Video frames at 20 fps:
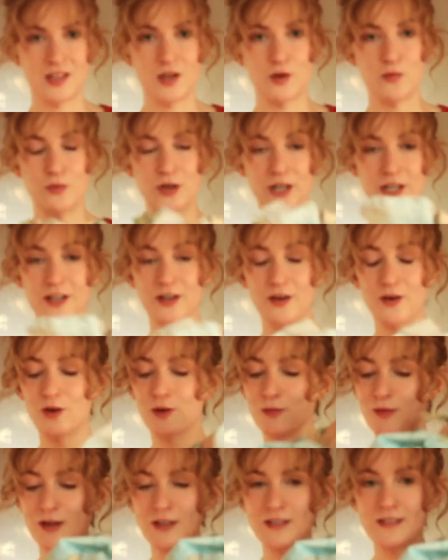We're
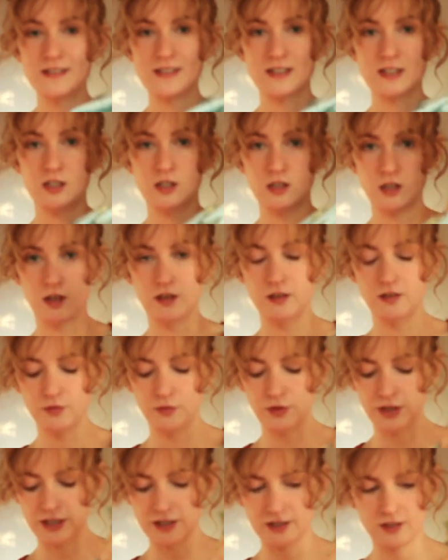almost done.
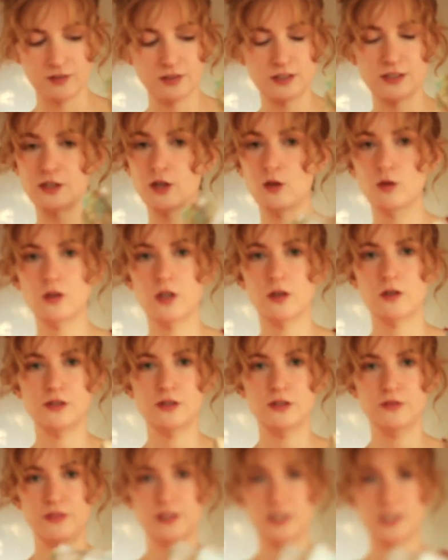We're so close to
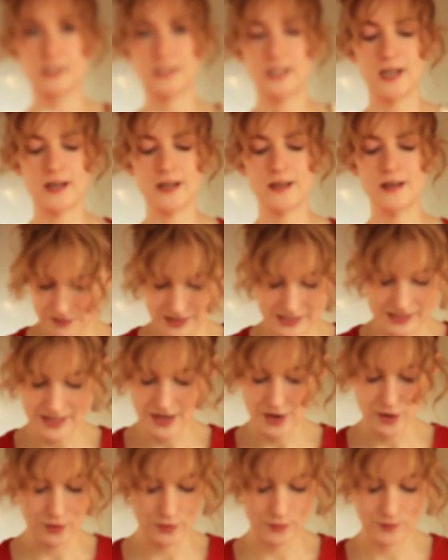the finish line.
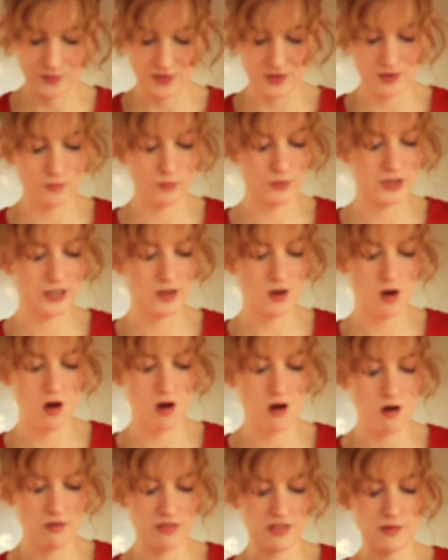So we
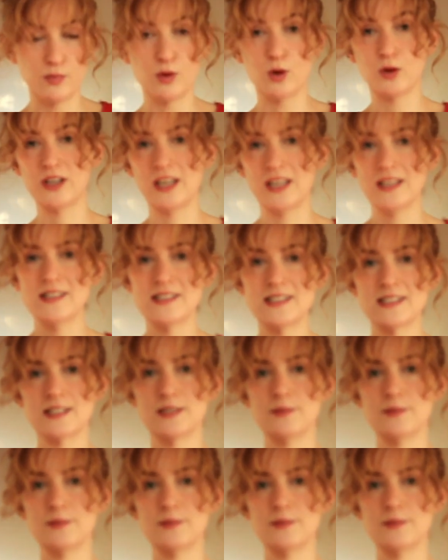got the pockets,